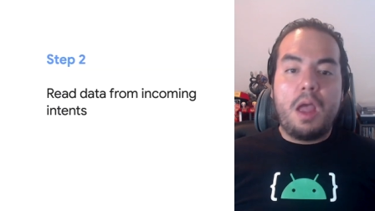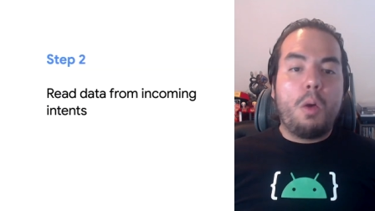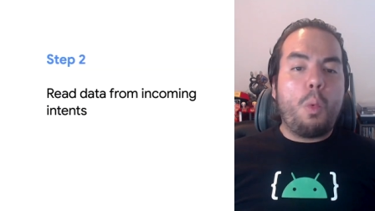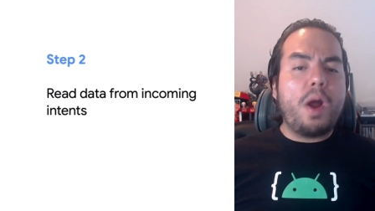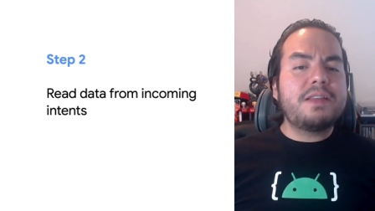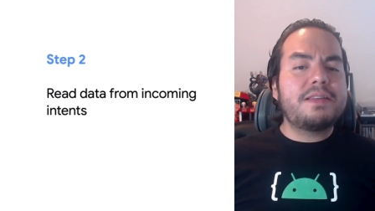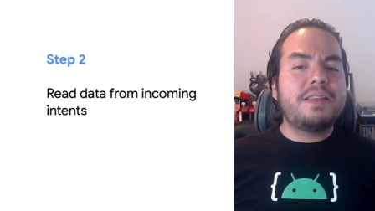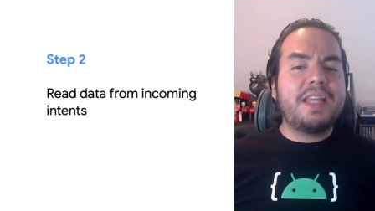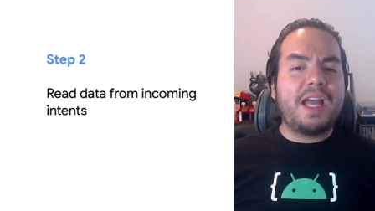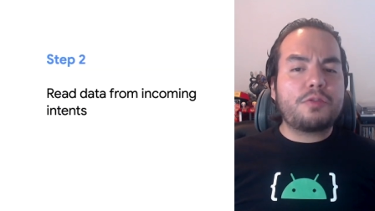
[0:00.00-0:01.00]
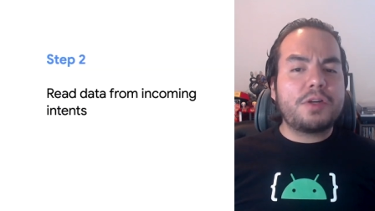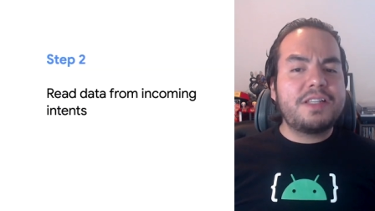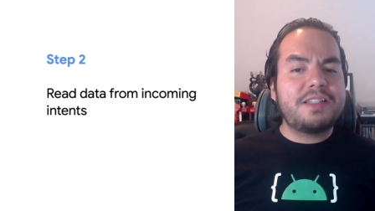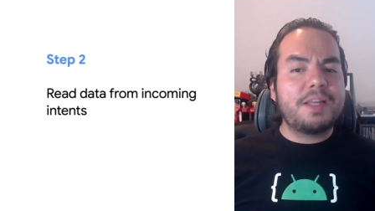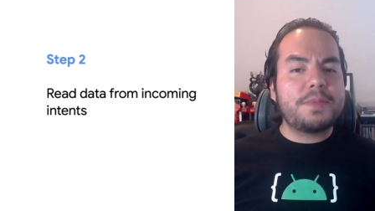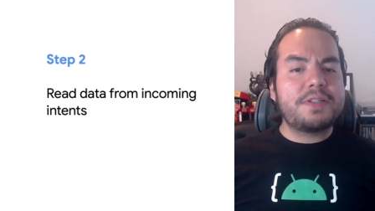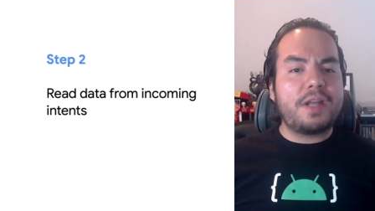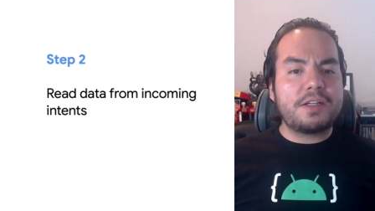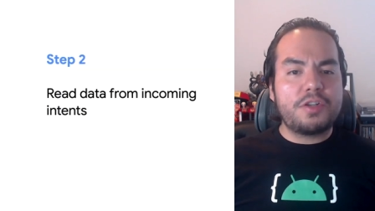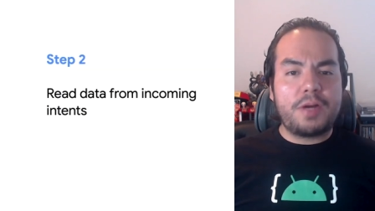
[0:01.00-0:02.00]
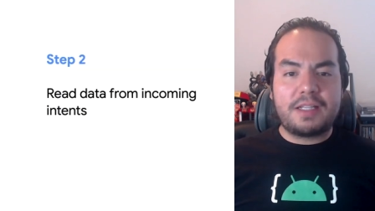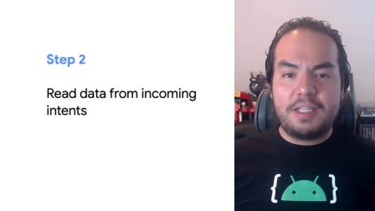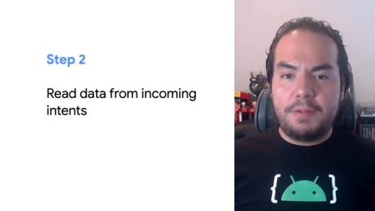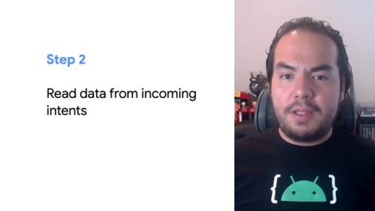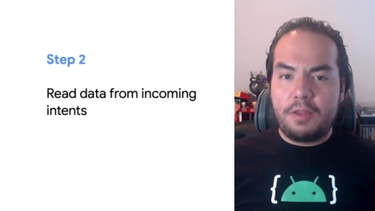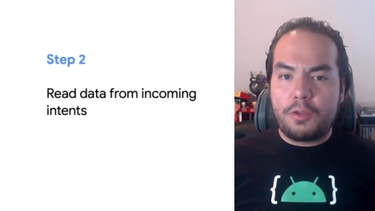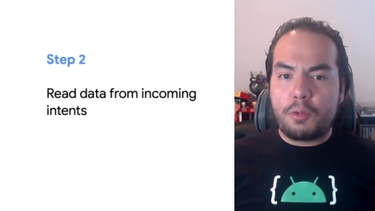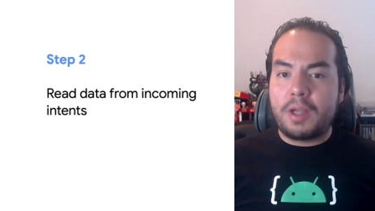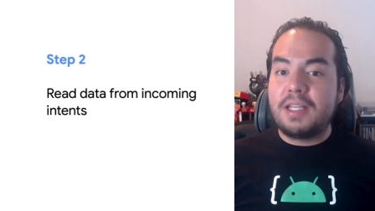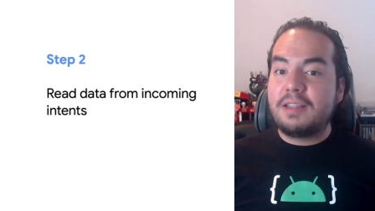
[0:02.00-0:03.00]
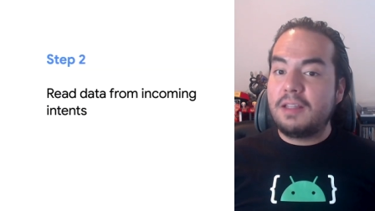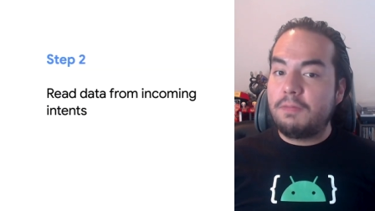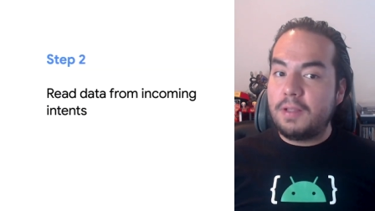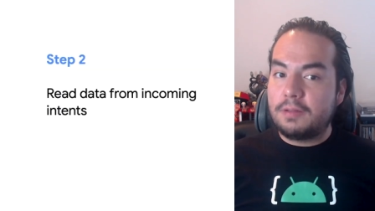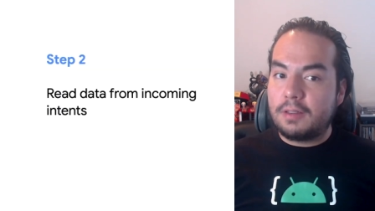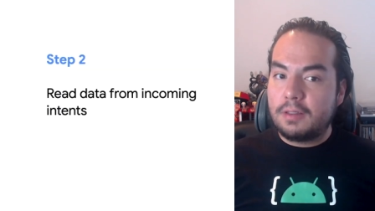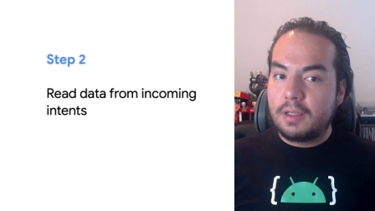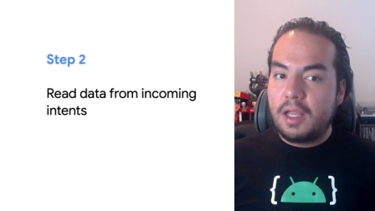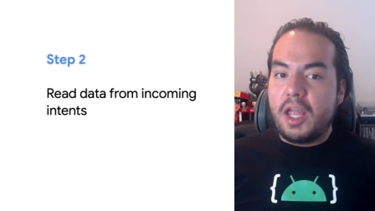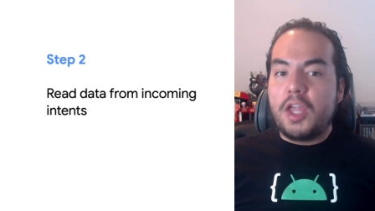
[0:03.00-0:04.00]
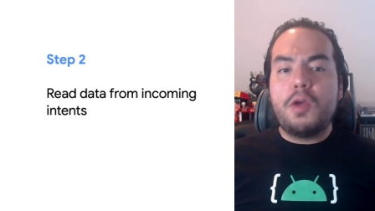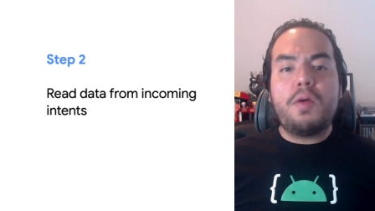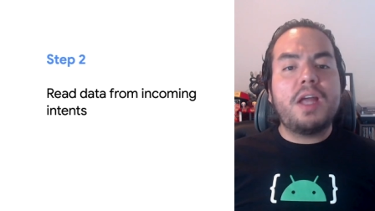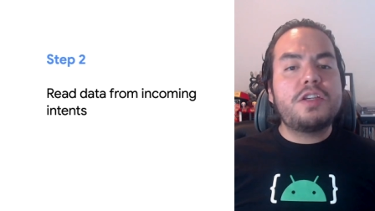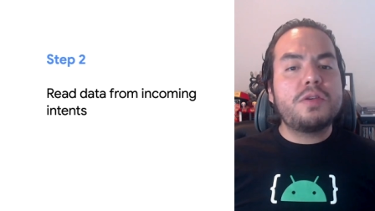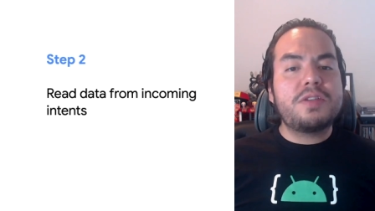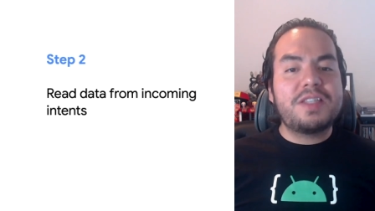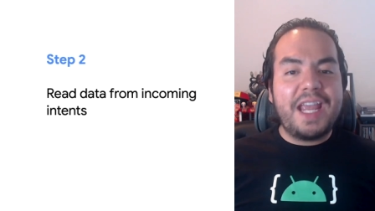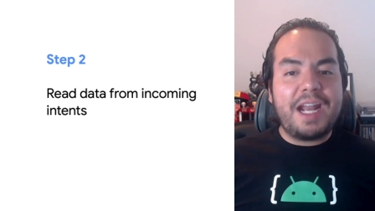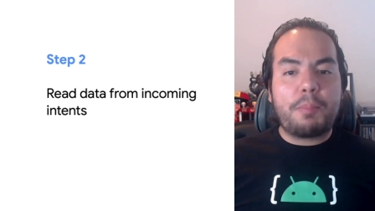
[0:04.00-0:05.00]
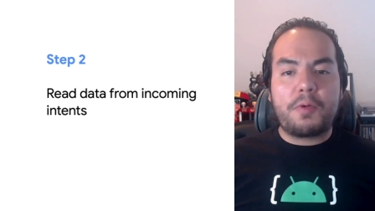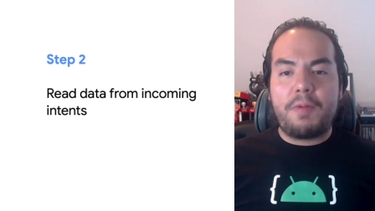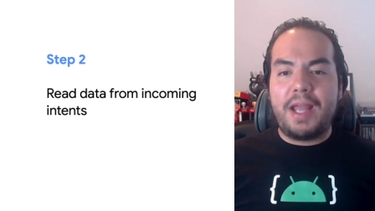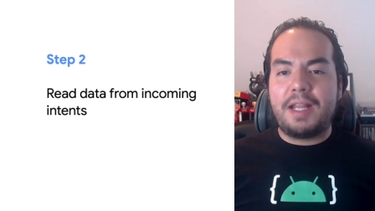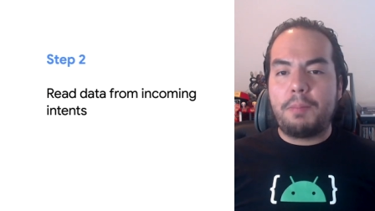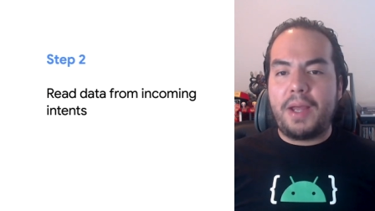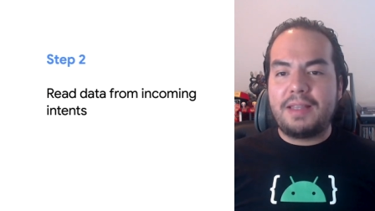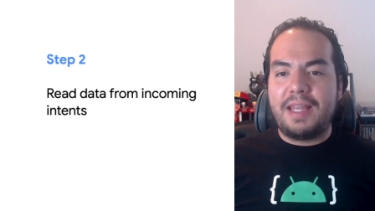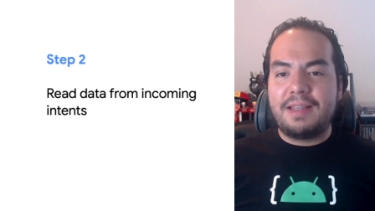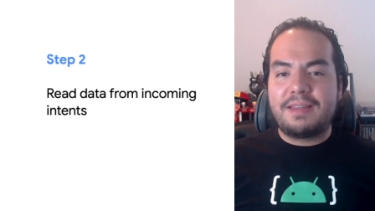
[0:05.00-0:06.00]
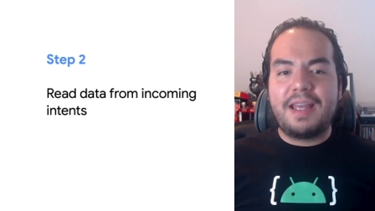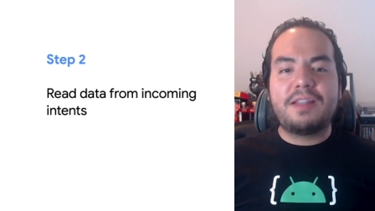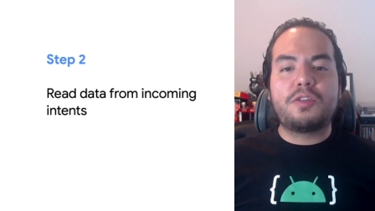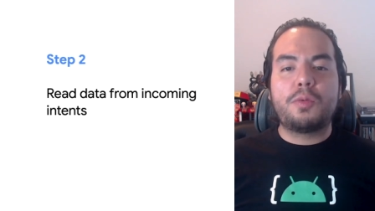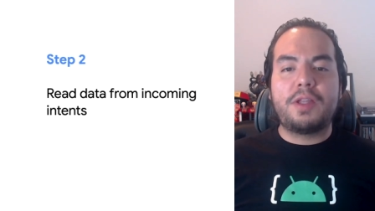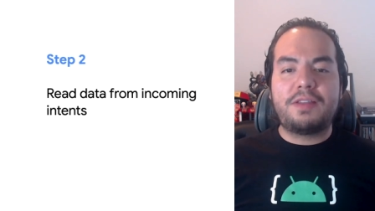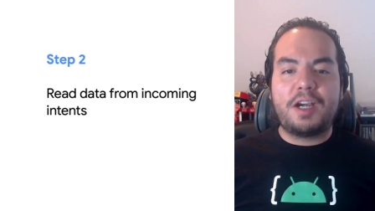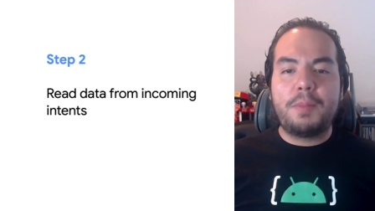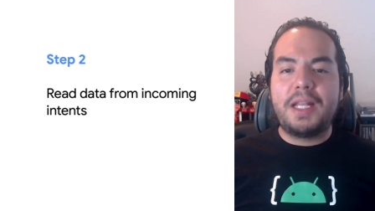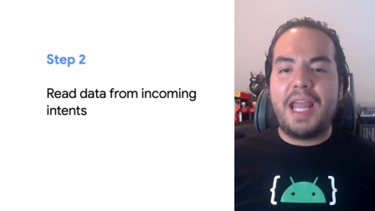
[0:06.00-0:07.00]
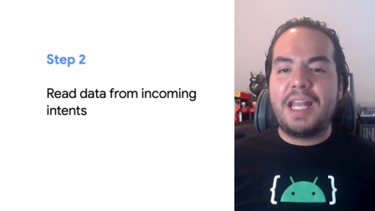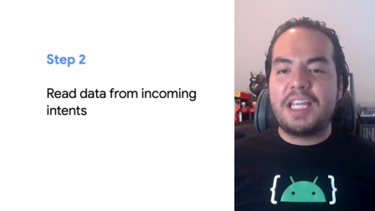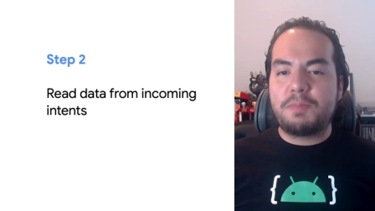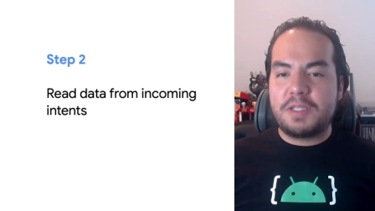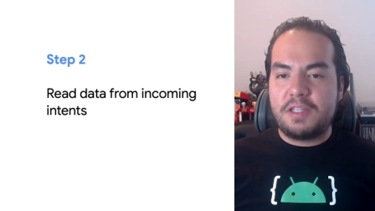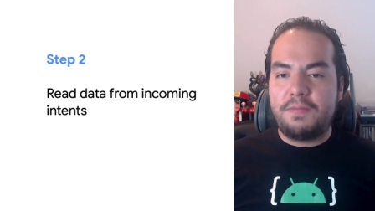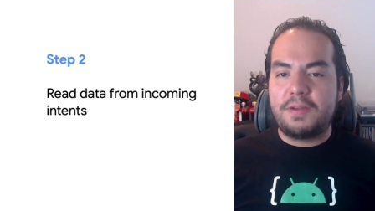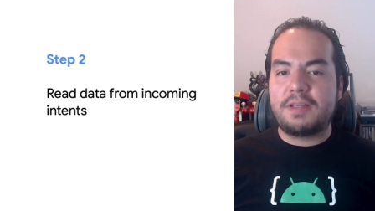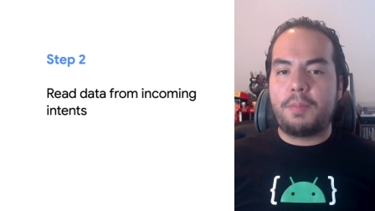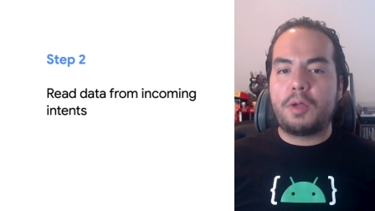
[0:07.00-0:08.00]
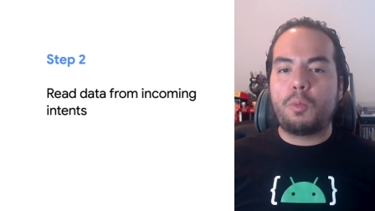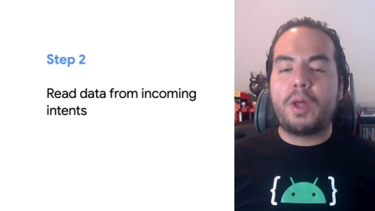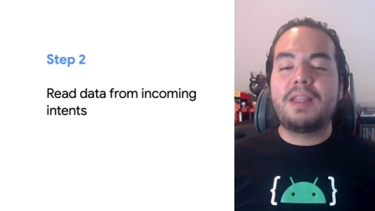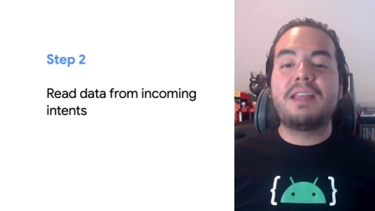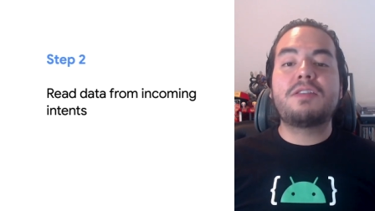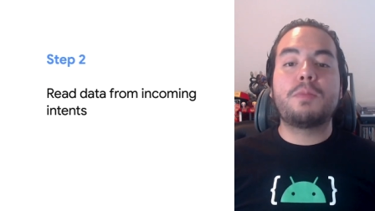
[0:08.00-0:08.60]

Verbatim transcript: Once the Android system starts your activity through an intent filter, you can use data provided by the intent to determine any specifics about what needs to be